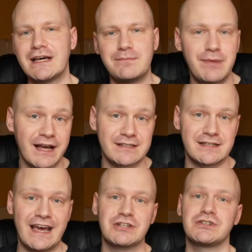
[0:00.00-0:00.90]
and banks are
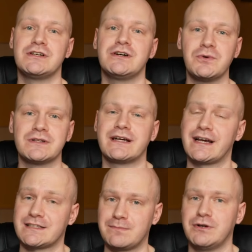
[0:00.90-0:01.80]
actually holding
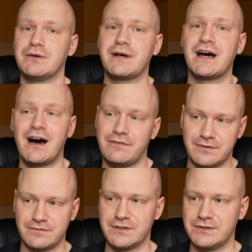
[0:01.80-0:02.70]
XRP on behalf
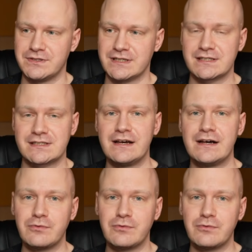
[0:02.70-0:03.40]
of the users